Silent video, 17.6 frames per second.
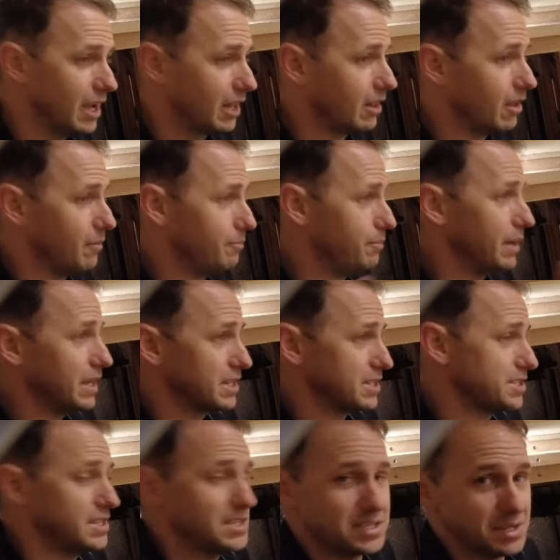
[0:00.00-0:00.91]
a lot bigger
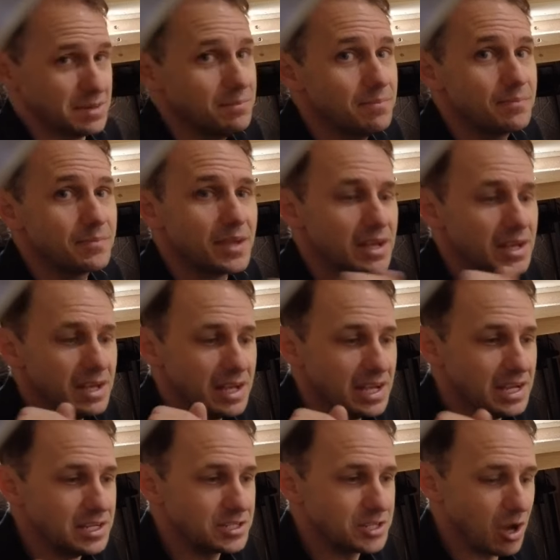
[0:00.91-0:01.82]
system,
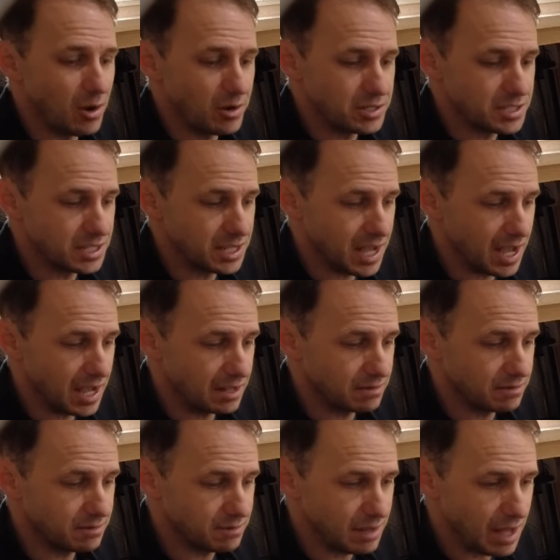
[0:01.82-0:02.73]
he's going to get
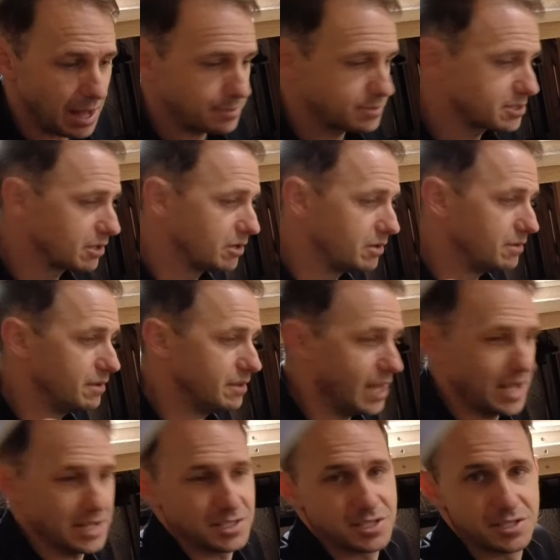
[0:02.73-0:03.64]
absolute
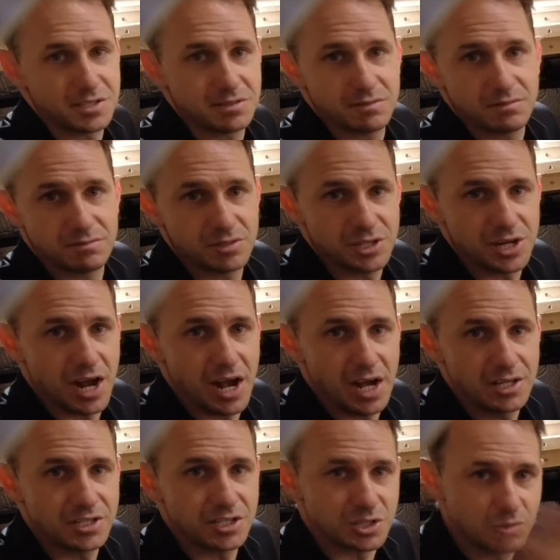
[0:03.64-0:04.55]
nuts
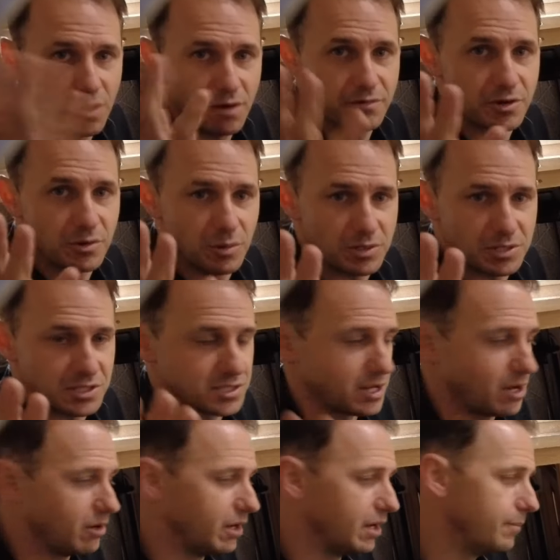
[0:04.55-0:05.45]
charge at 1200 watts of
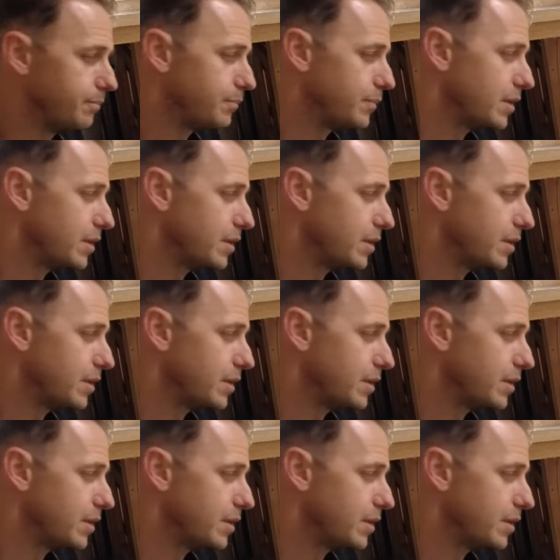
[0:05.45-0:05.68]
solar.